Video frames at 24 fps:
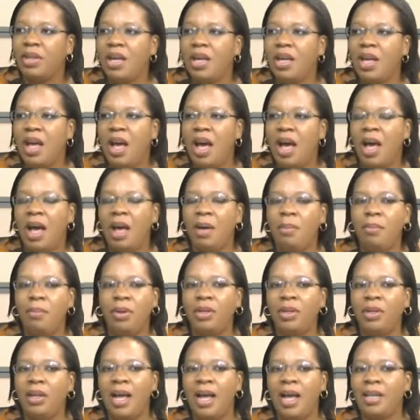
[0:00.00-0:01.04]
um,
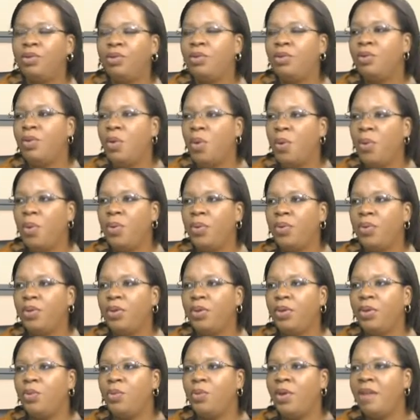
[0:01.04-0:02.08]
but as you know,
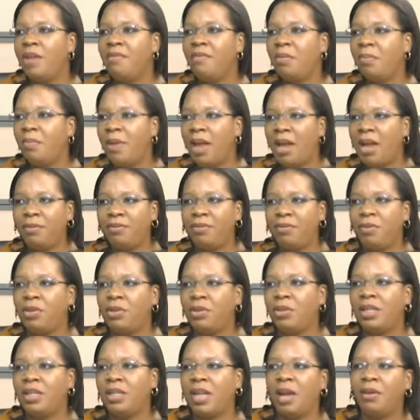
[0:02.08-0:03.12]
we never plan for
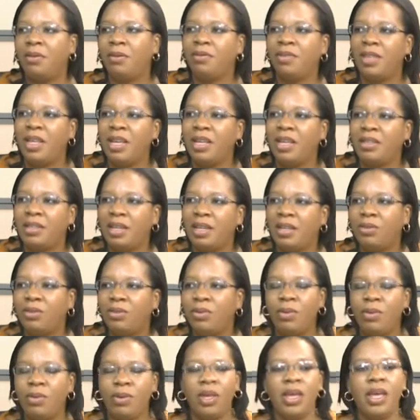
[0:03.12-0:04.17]
these kind of things, and
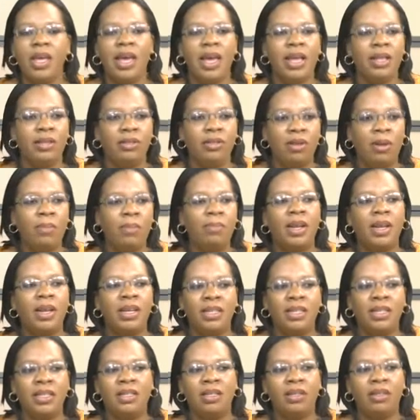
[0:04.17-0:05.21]
so in some
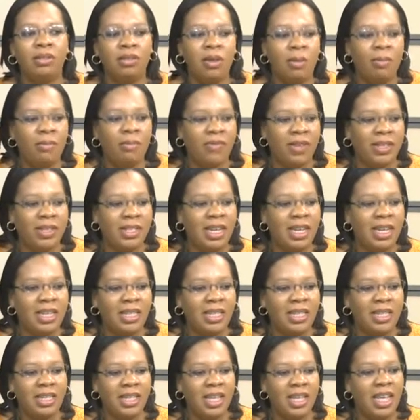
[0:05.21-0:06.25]
cases, in some
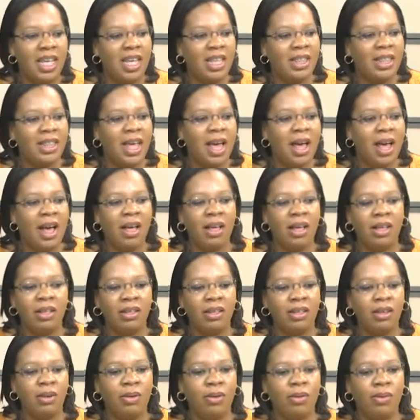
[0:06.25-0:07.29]
facilities, they are
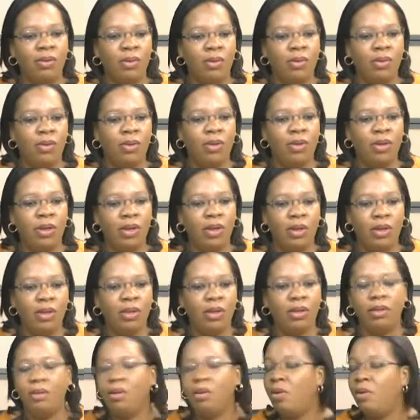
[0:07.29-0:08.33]
you know eh, eh,
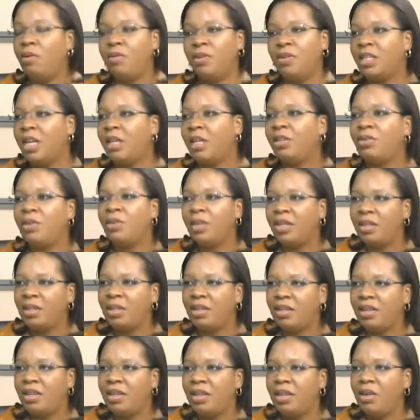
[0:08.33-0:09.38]

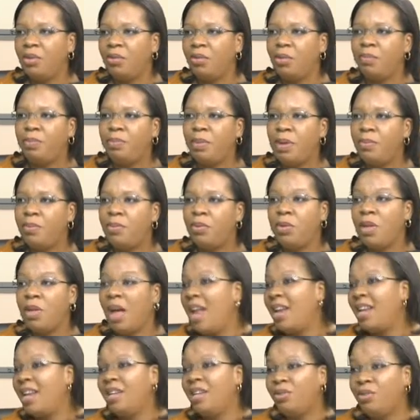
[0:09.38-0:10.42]
oversaturated with people.
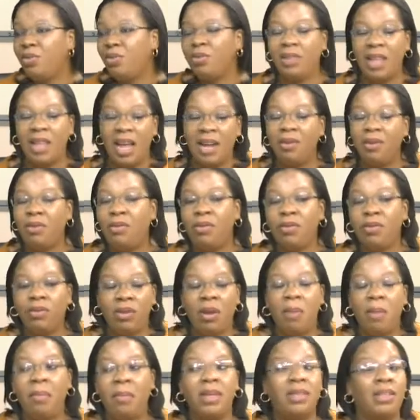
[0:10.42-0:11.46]
And in truth, that those
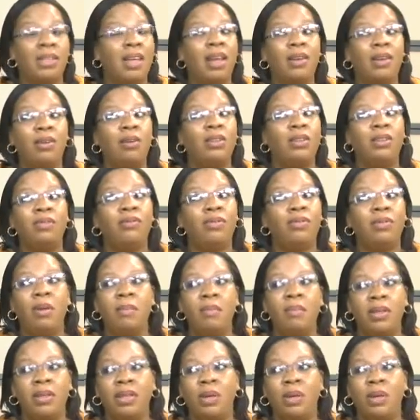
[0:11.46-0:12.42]
numbers are not even numbers that